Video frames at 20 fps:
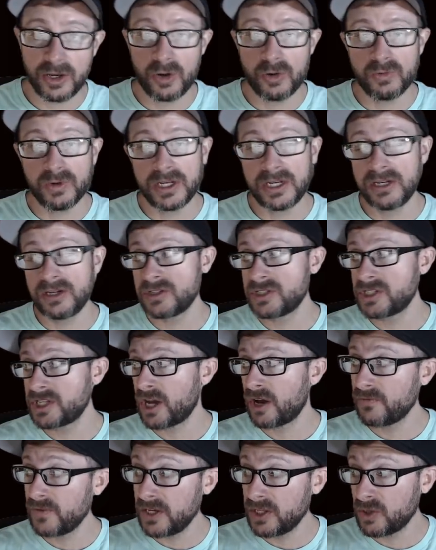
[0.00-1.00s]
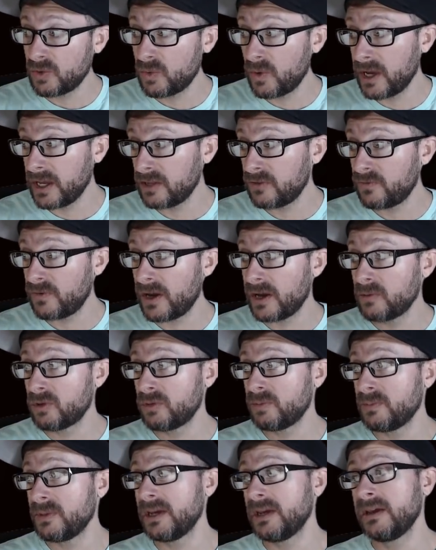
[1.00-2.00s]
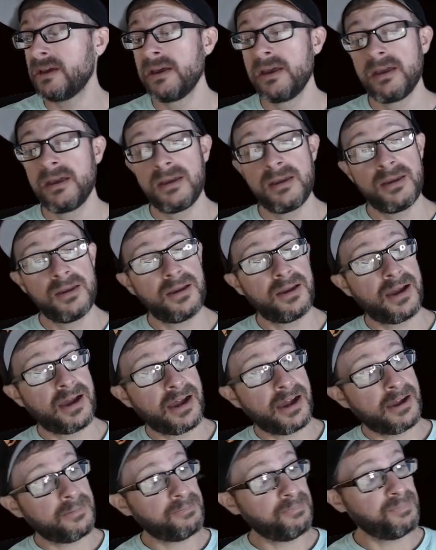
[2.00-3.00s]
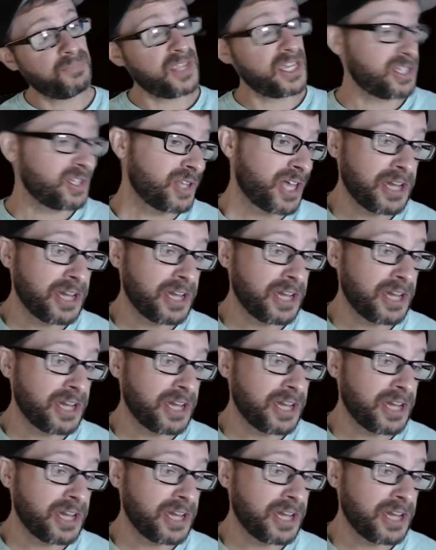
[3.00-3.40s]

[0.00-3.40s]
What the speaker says: go read it yourself. Either way is fine with me. Hit the